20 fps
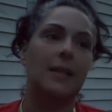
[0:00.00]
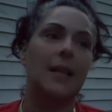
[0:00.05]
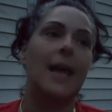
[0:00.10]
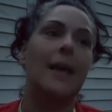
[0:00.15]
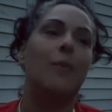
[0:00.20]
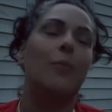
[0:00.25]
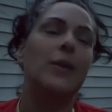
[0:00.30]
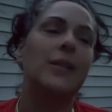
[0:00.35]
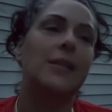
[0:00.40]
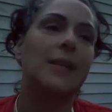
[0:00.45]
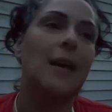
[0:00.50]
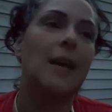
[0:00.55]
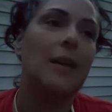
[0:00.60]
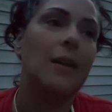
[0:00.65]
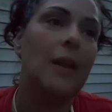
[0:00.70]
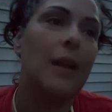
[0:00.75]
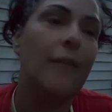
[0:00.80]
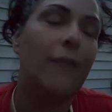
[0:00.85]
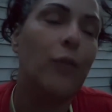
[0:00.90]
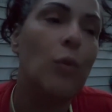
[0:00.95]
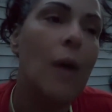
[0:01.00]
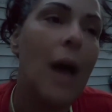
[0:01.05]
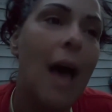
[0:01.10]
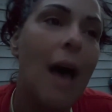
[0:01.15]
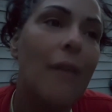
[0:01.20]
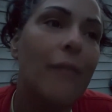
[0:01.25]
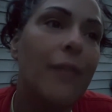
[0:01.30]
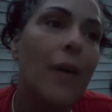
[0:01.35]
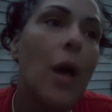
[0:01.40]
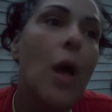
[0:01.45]
Like we said, if you
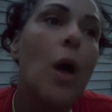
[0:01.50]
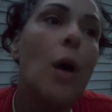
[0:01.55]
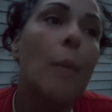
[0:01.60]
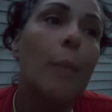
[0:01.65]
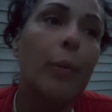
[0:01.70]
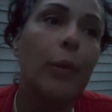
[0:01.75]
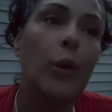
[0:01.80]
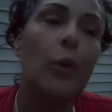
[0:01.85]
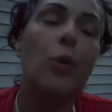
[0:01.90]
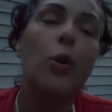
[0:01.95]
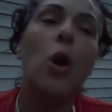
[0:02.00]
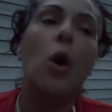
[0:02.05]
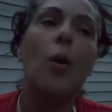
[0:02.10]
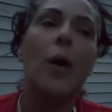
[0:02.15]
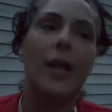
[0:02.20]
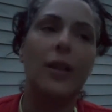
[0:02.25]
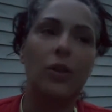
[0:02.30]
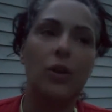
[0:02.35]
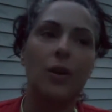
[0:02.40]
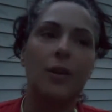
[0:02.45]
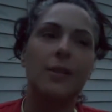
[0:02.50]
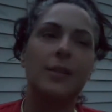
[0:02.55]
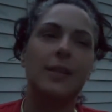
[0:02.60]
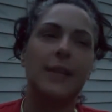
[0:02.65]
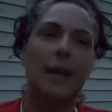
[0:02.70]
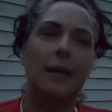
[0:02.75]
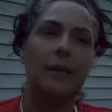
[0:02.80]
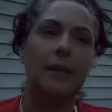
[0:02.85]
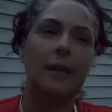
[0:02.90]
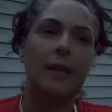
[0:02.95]
have Pluto in your
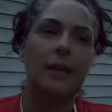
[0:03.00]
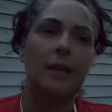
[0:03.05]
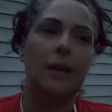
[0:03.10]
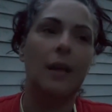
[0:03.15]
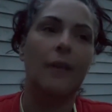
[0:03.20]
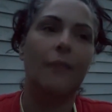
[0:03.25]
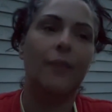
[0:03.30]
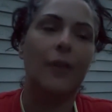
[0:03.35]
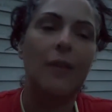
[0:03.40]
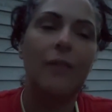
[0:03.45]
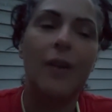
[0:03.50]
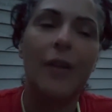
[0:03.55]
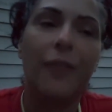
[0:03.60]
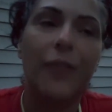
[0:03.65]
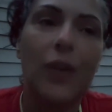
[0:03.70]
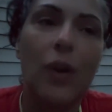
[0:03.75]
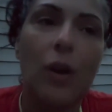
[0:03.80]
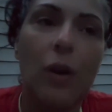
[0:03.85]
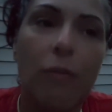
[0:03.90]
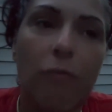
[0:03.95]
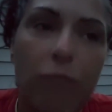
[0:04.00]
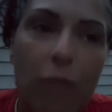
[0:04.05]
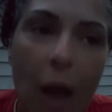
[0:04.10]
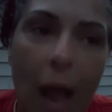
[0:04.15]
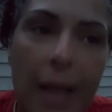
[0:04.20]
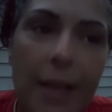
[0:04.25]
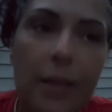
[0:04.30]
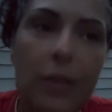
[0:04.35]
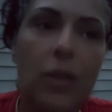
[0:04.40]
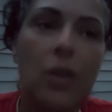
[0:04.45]
ascendant, even if you're
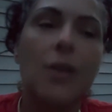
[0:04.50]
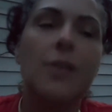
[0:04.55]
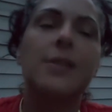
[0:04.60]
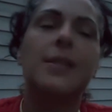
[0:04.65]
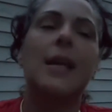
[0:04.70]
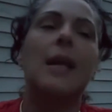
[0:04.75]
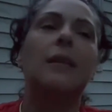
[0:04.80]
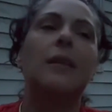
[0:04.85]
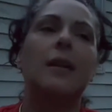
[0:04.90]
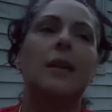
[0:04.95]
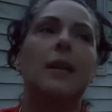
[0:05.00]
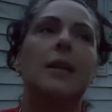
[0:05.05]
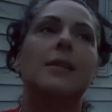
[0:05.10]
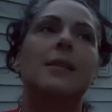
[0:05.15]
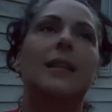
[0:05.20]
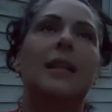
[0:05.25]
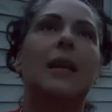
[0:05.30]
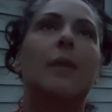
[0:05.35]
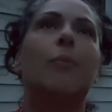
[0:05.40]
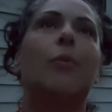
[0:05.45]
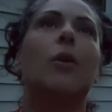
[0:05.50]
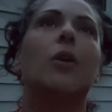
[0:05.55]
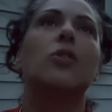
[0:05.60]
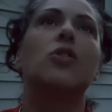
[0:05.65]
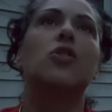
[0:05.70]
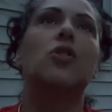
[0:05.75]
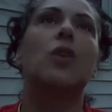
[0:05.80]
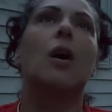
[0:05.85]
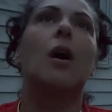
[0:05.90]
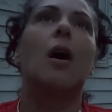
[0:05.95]
right, your ascendant is Libra
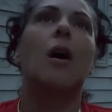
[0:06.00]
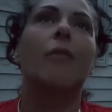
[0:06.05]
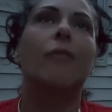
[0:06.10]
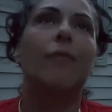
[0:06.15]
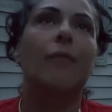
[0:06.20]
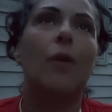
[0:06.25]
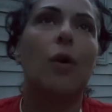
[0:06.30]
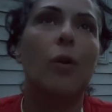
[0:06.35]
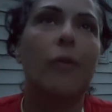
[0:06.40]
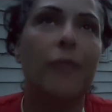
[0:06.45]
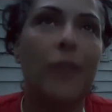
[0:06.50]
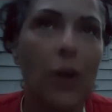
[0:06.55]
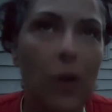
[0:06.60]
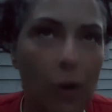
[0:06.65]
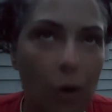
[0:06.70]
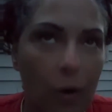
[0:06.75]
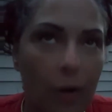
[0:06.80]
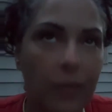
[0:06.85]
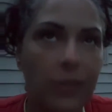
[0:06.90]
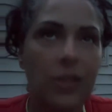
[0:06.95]
or Virgo or